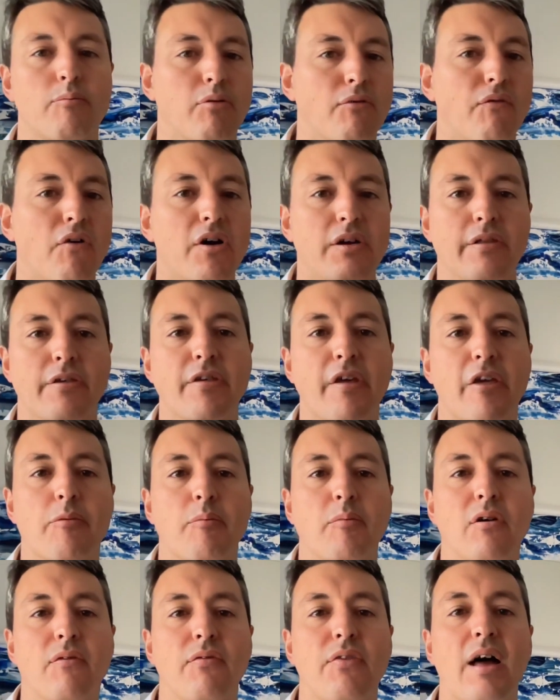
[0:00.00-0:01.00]
provide an
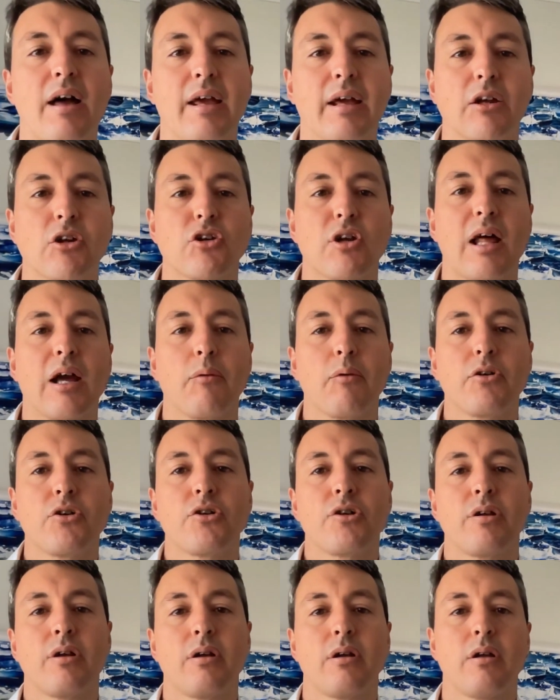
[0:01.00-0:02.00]
assessment of that English
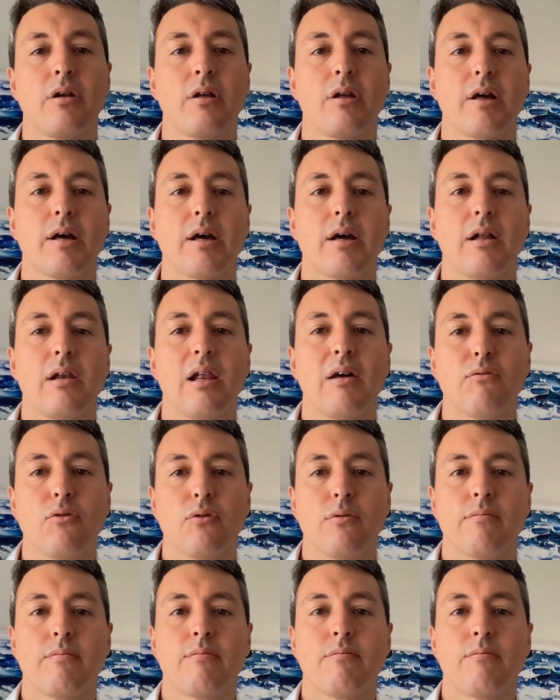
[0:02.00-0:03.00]
language level.